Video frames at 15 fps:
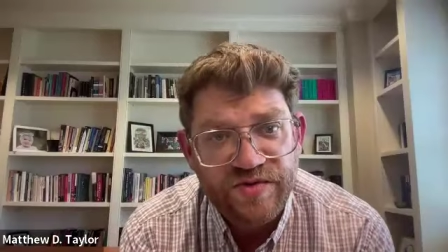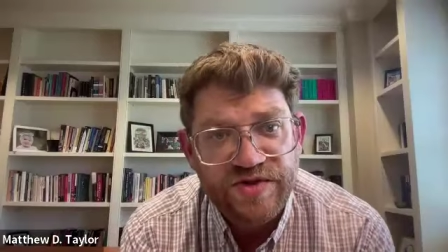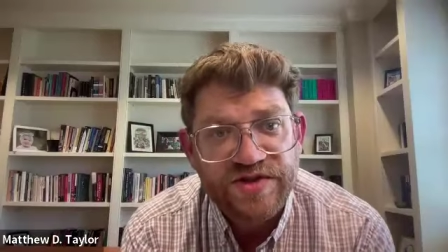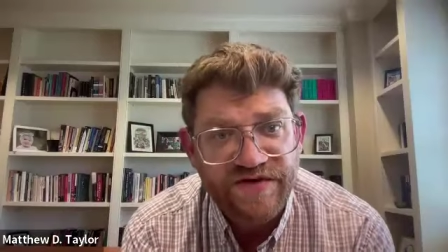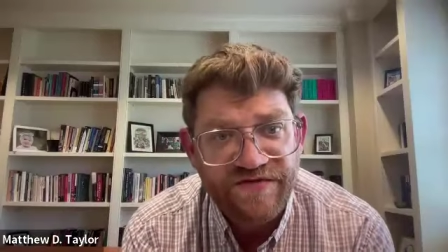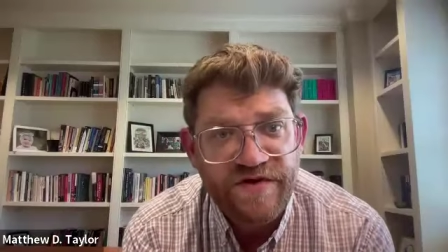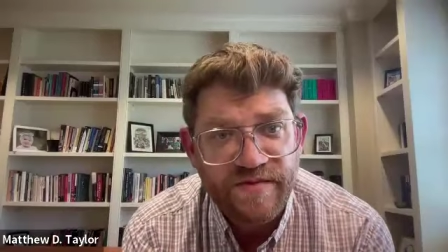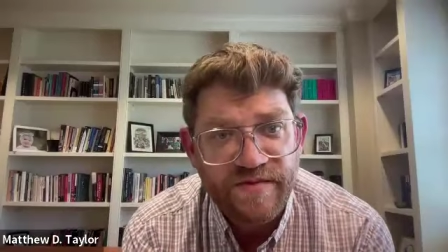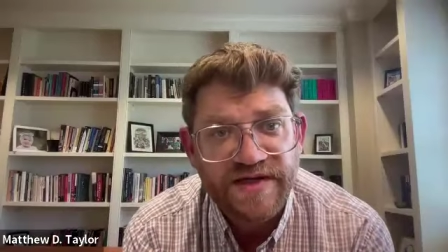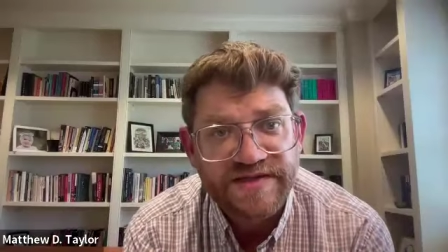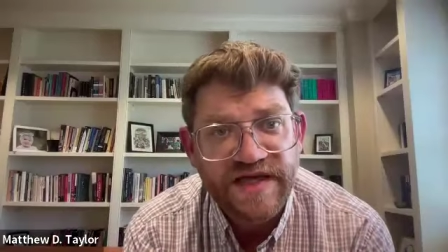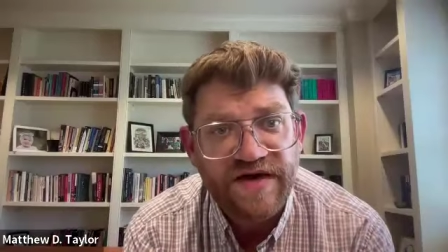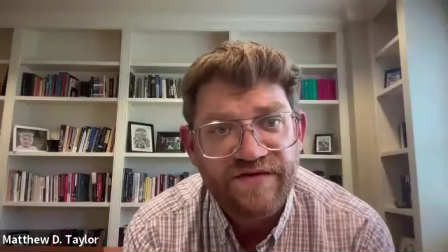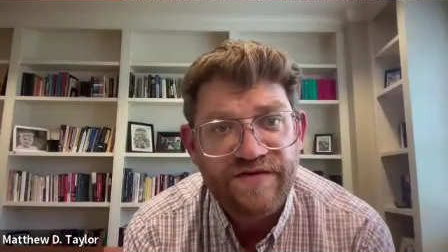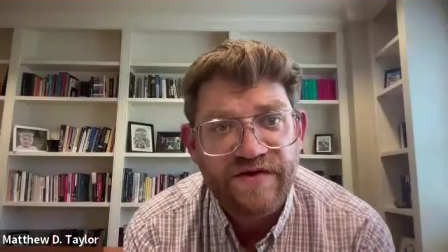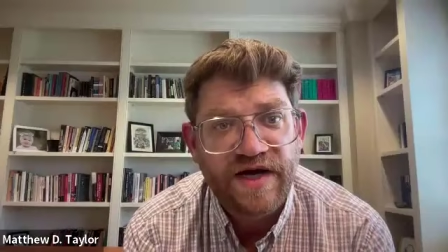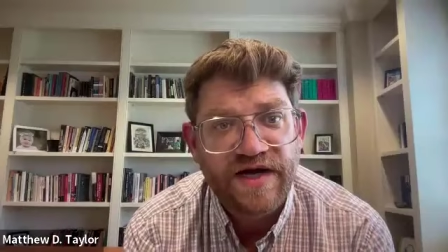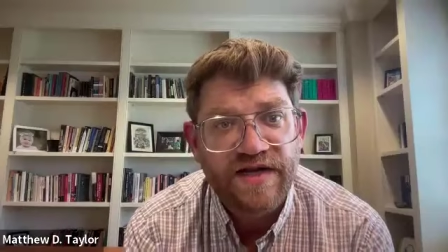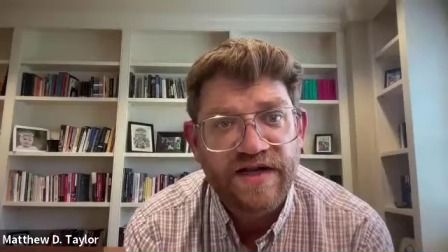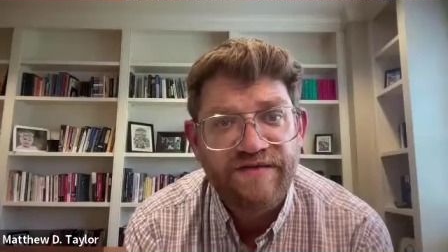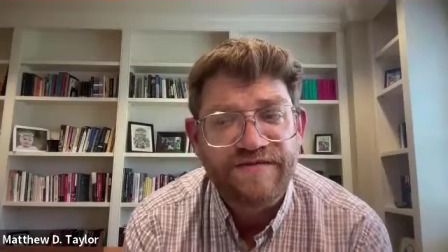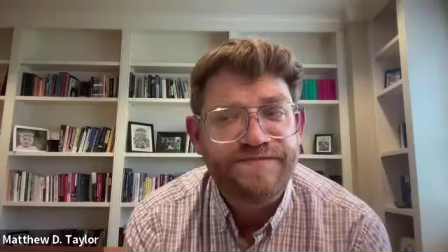just a few months after
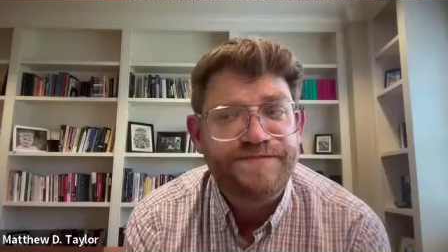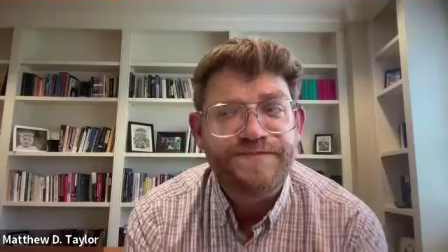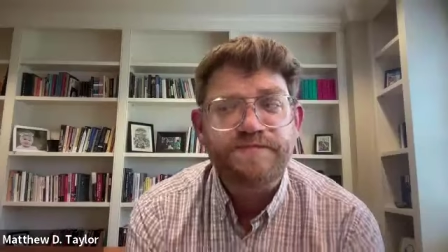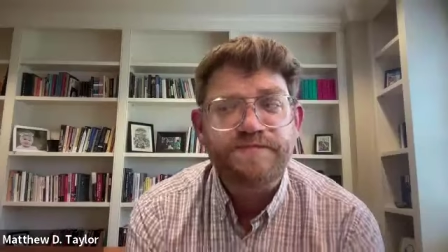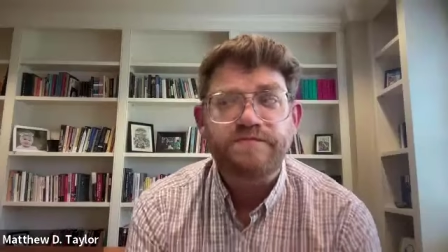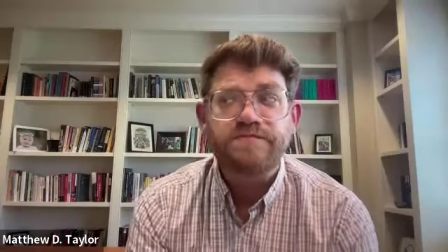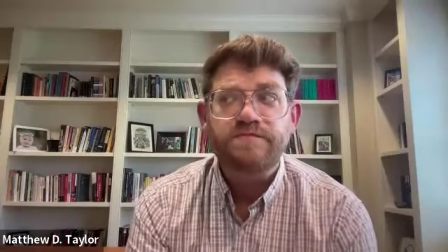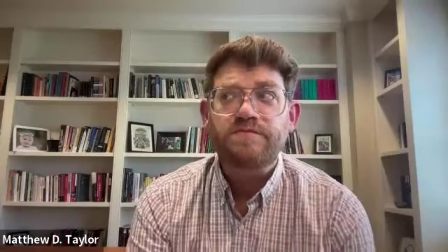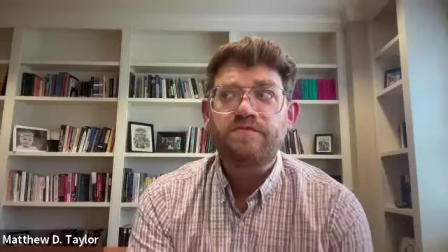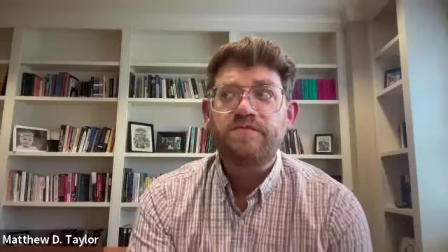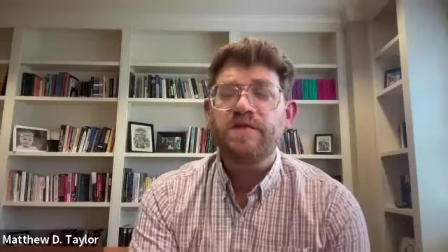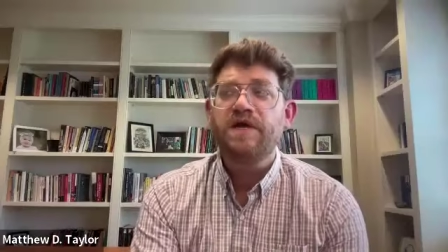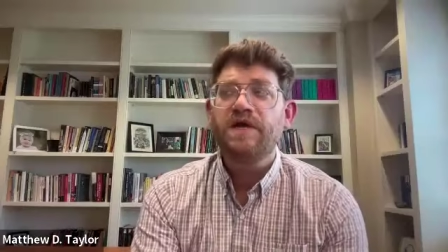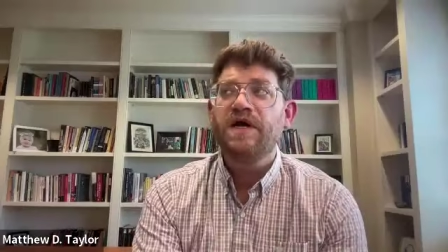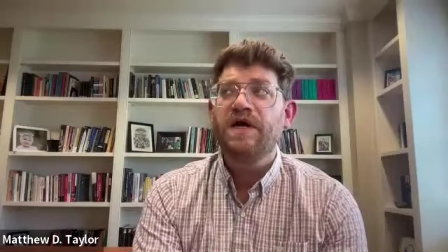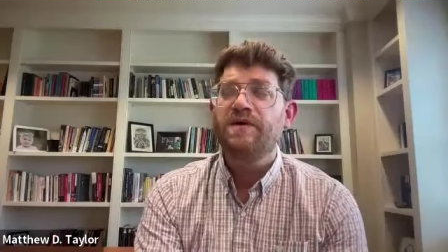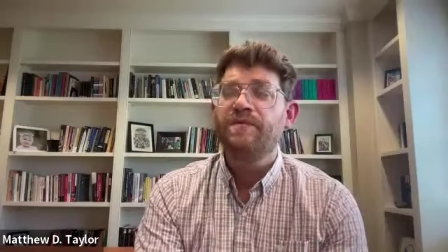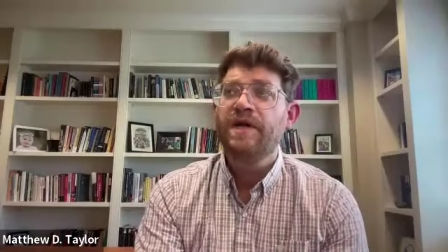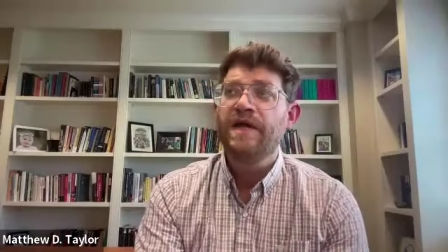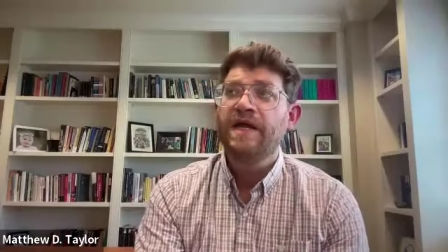9-11. Um,